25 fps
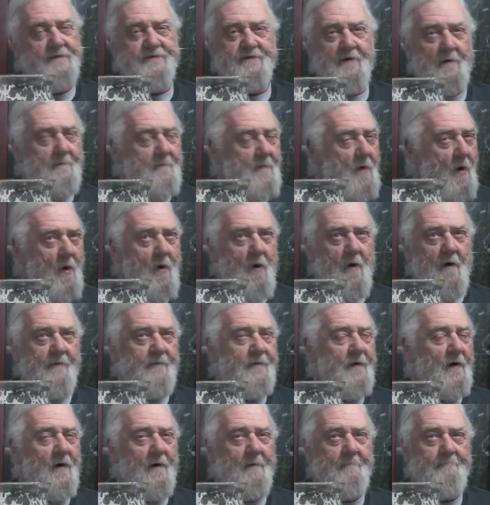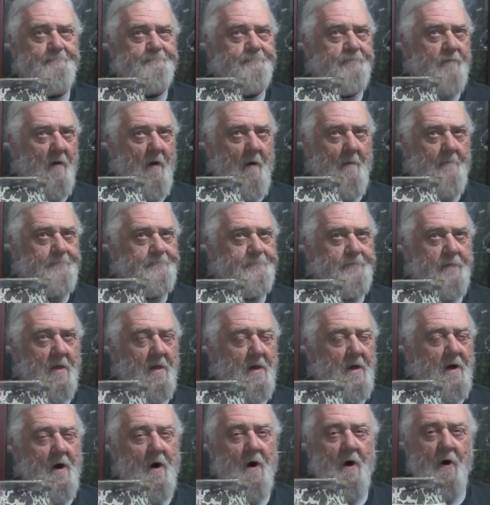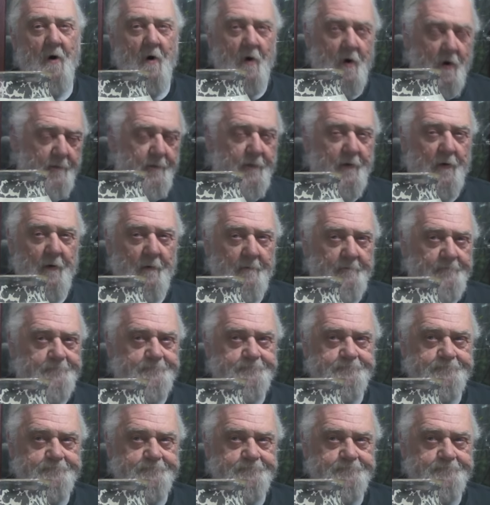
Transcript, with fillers: so more of a herbal.